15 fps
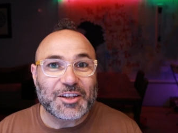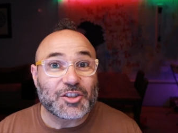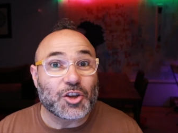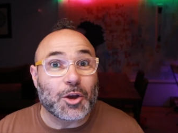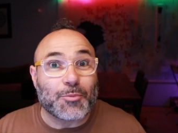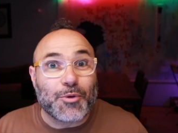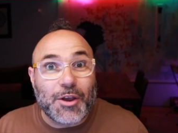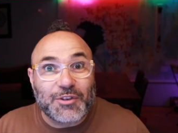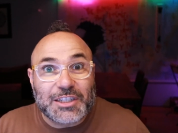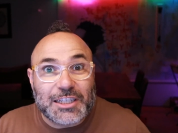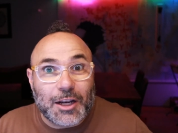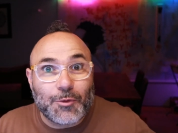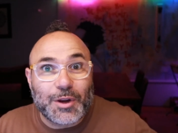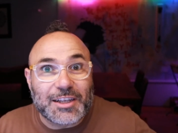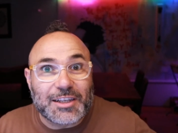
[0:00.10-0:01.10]
So
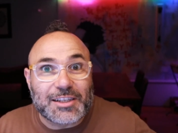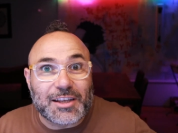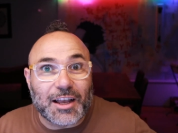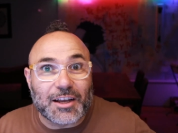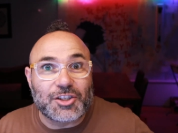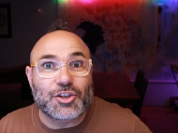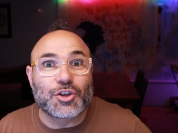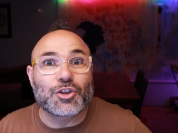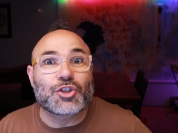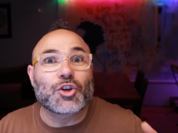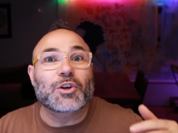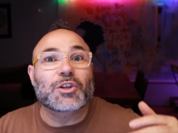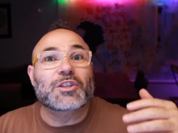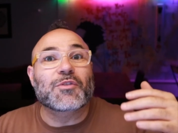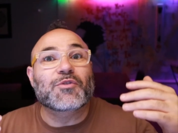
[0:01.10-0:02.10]
previously we discussed your
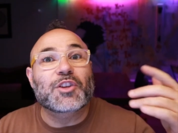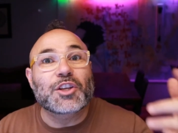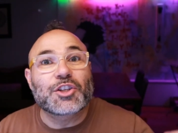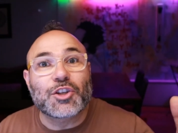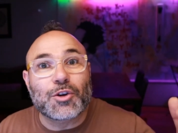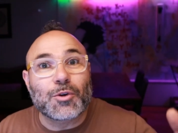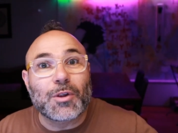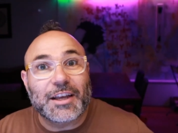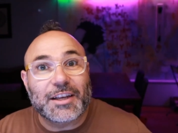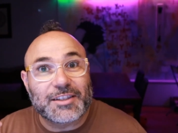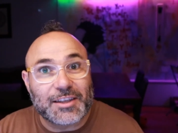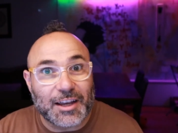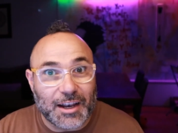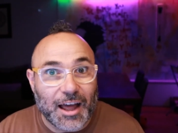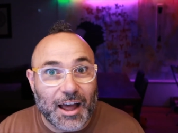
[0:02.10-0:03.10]
choice of digital
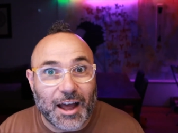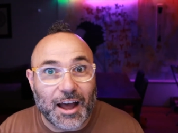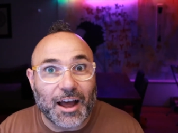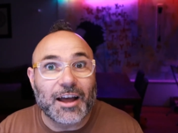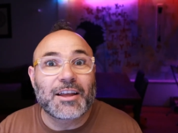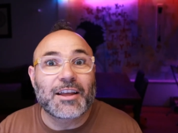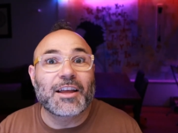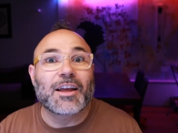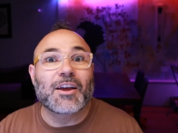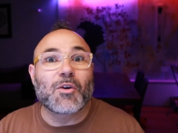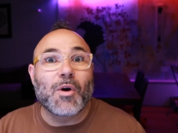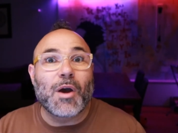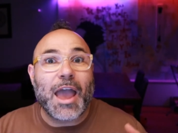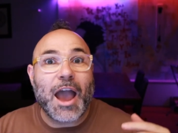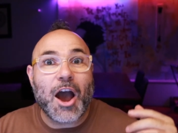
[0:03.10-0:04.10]
SLR,
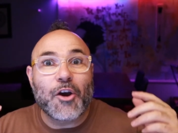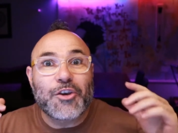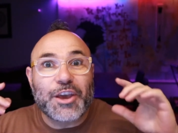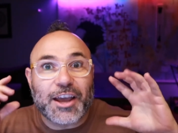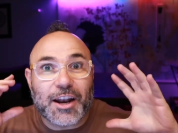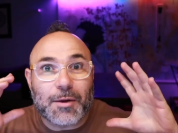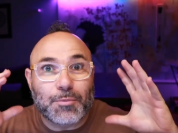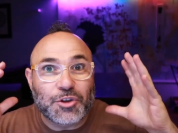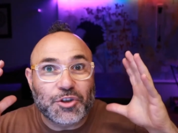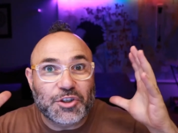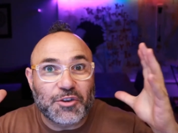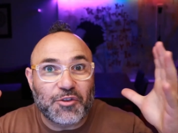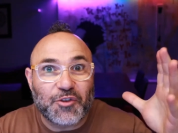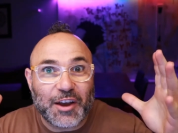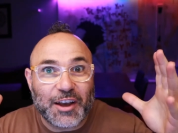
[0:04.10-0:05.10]
how you're going to put your
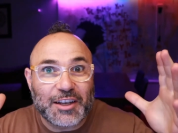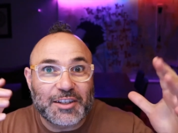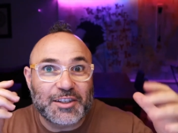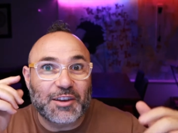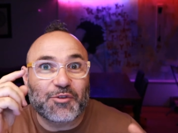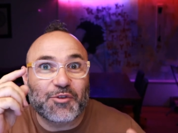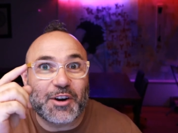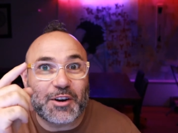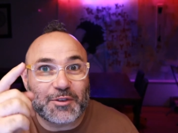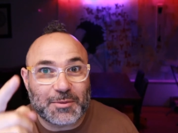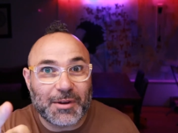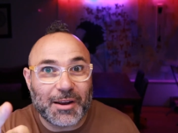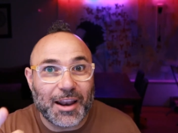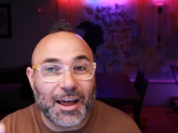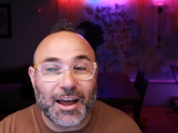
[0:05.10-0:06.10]
face in front of
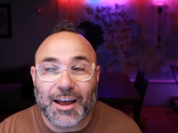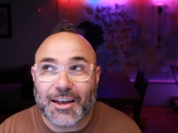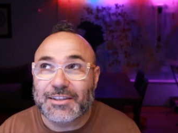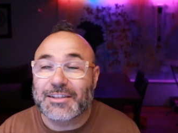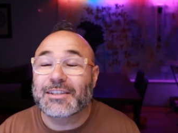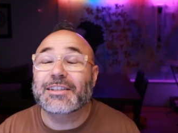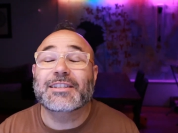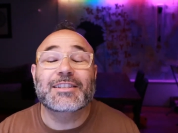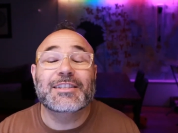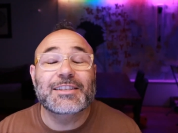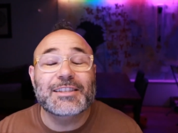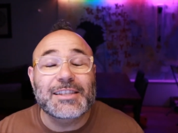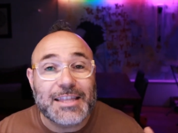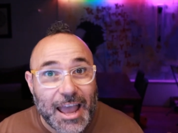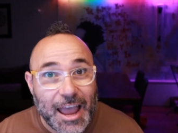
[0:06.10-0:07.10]
some glass.
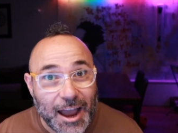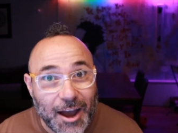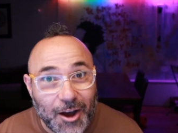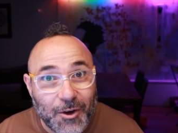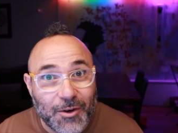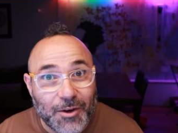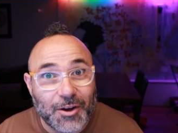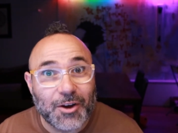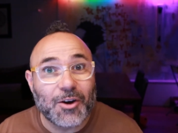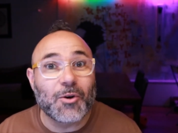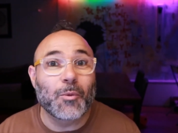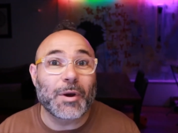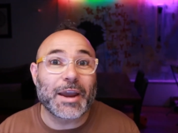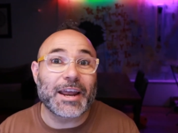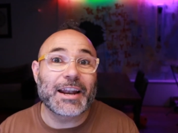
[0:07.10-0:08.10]
Now
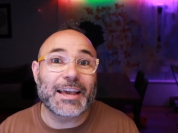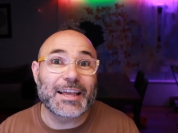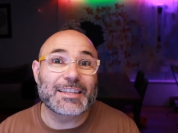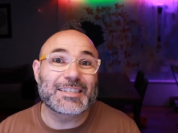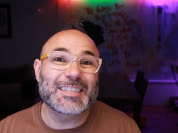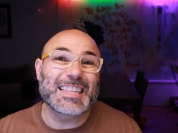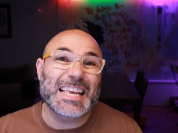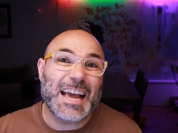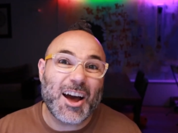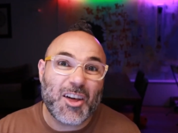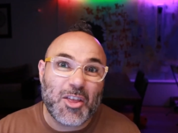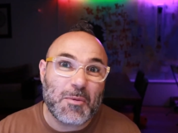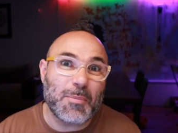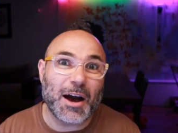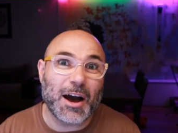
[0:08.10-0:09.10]
we're going to get to the
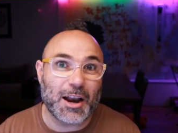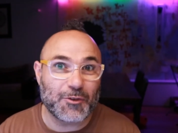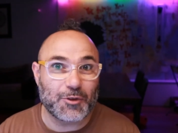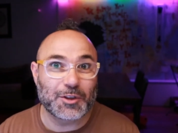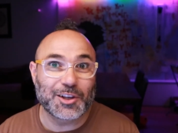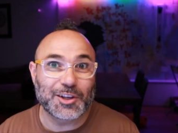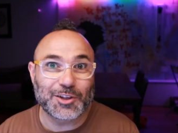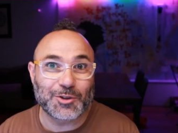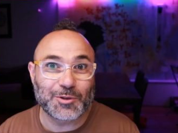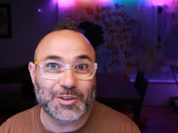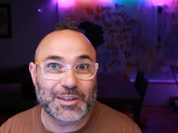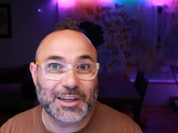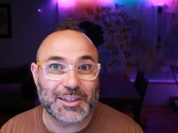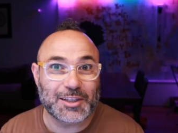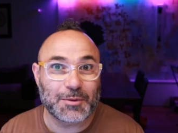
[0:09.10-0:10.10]
other part of your digital
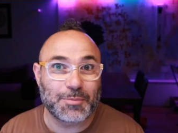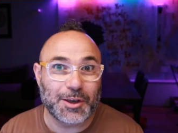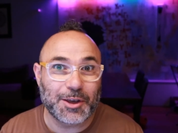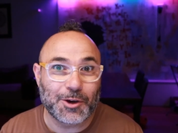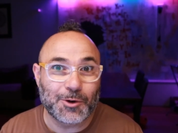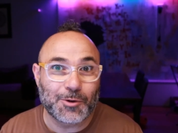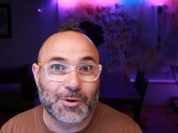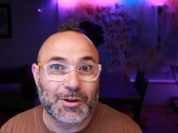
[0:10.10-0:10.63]
sex appeal,